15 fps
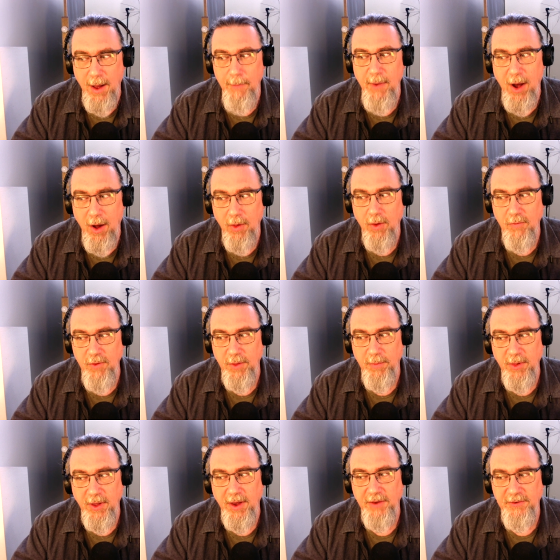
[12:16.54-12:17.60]
all over the
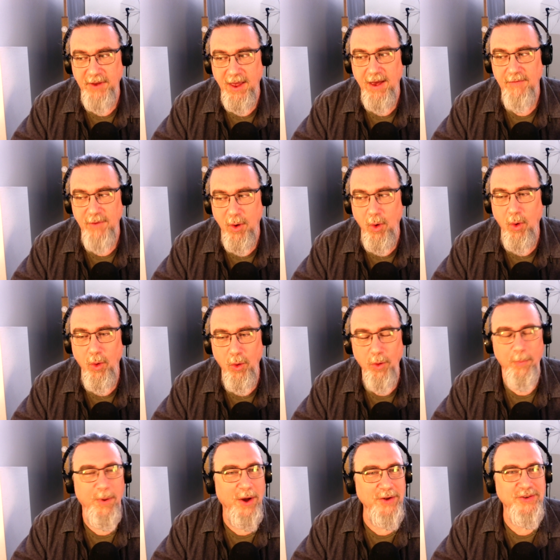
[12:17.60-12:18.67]
place have a whole
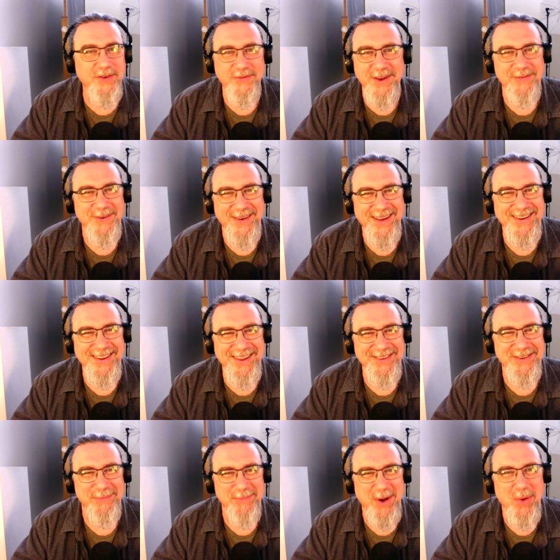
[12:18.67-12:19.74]
bunch of different
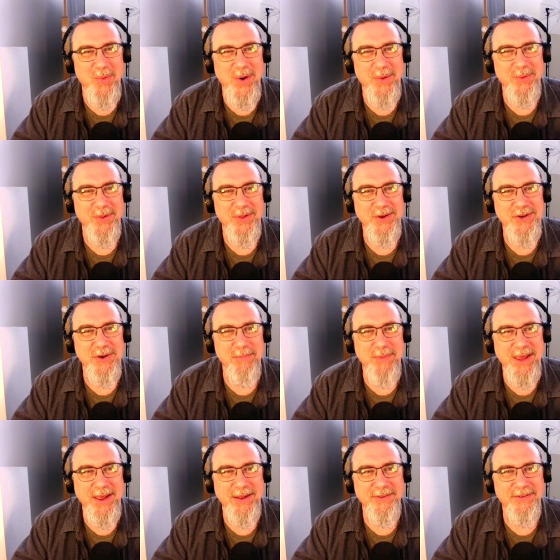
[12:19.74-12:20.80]
ideas about what religion
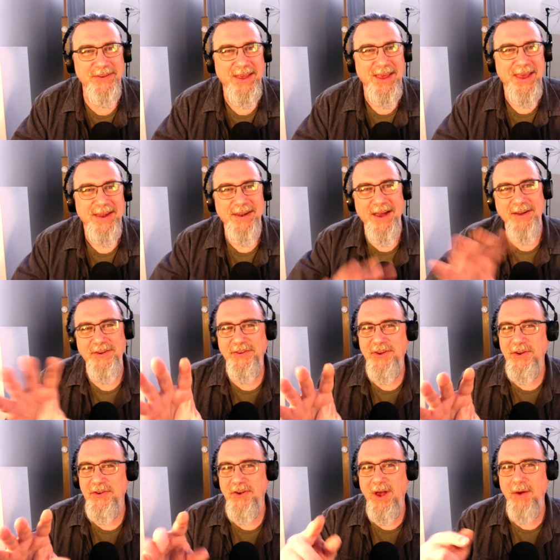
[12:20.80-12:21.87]
means, not just
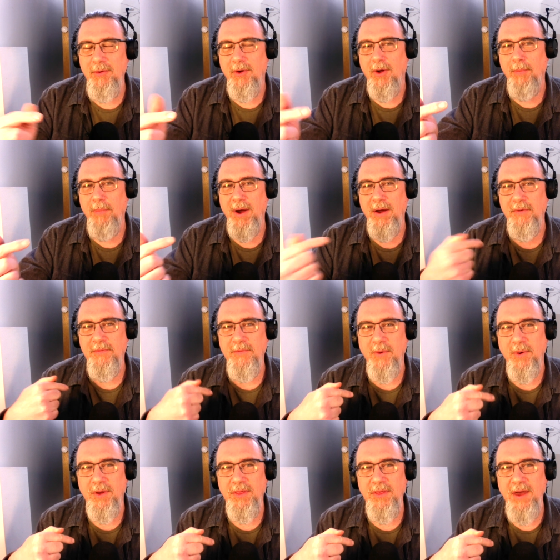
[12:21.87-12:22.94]
in general, but
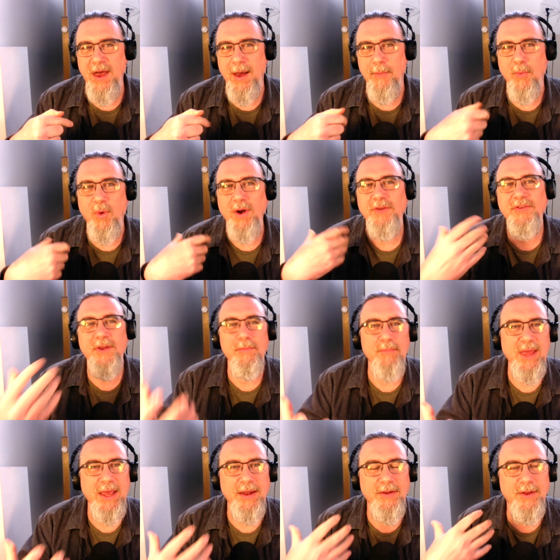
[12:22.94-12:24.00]
for them. What does it
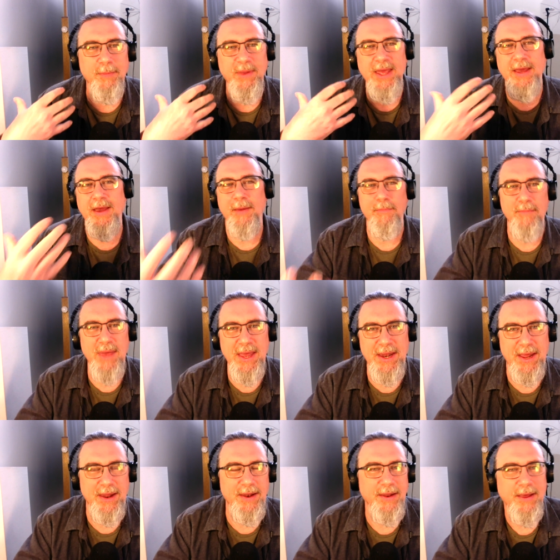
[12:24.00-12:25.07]
mean to be
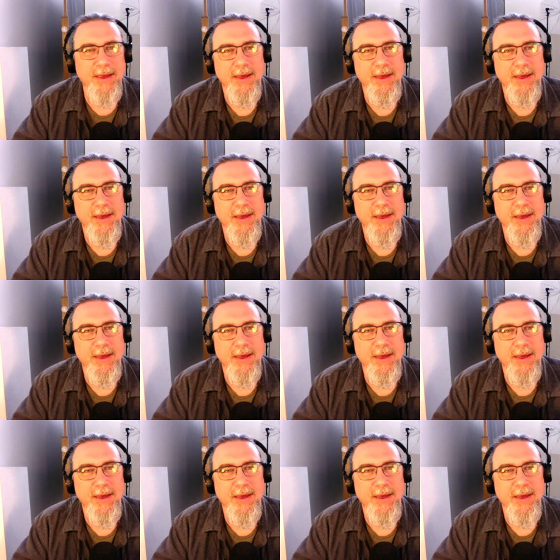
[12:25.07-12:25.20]
committed